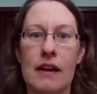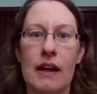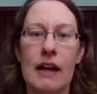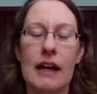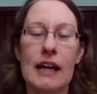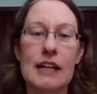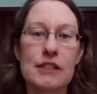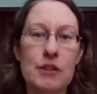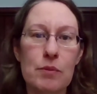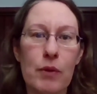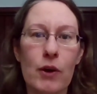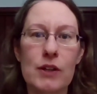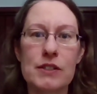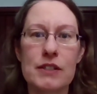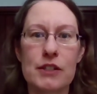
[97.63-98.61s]
It
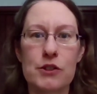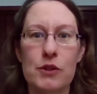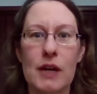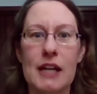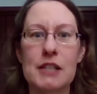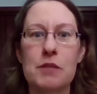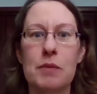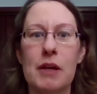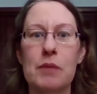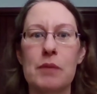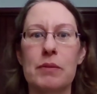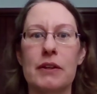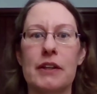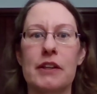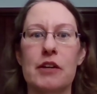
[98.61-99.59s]
supports the tradespeople
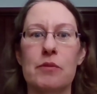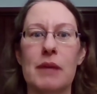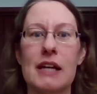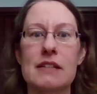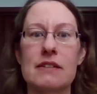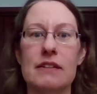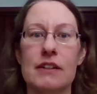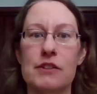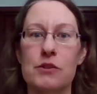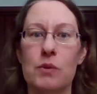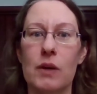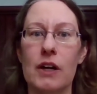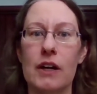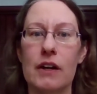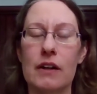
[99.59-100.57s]
in their maintenance
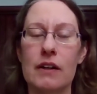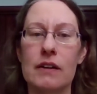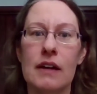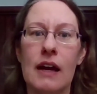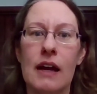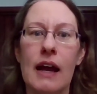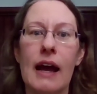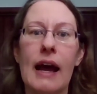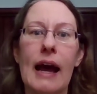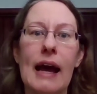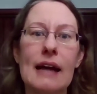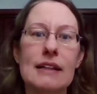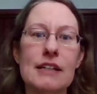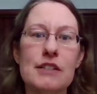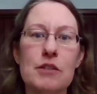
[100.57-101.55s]
work.
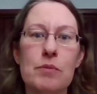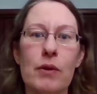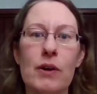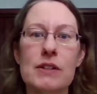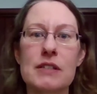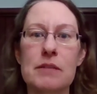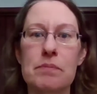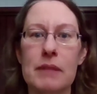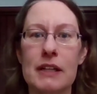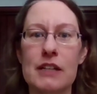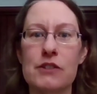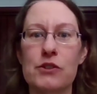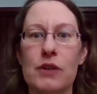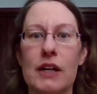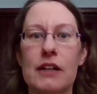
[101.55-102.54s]
And it supports
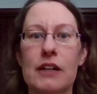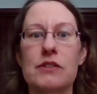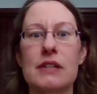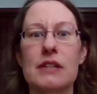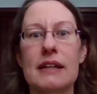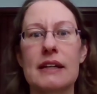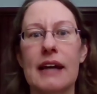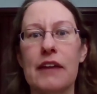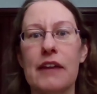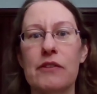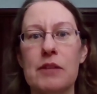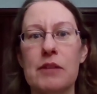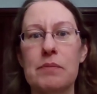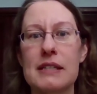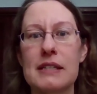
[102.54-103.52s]
administrators in
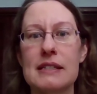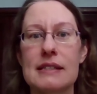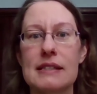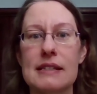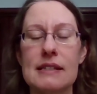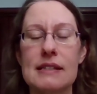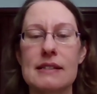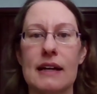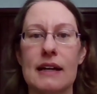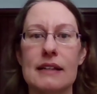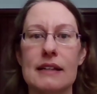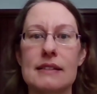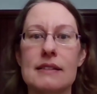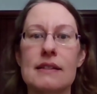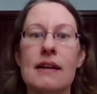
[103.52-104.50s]
gathering business
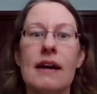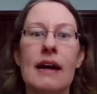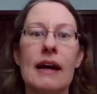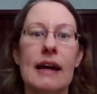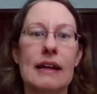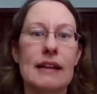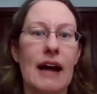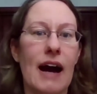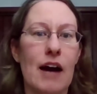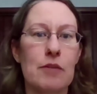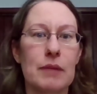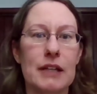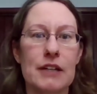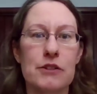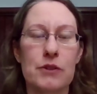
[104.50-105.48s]
insights into how
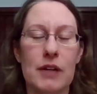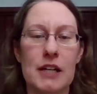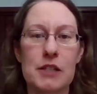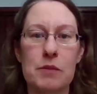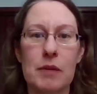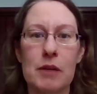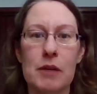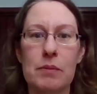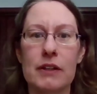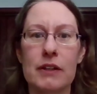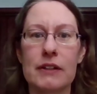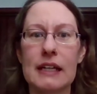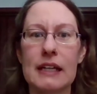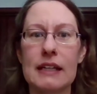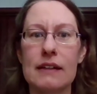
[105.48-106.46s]
many tradespeople are
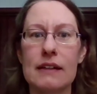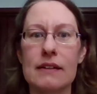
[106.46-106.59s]
needed,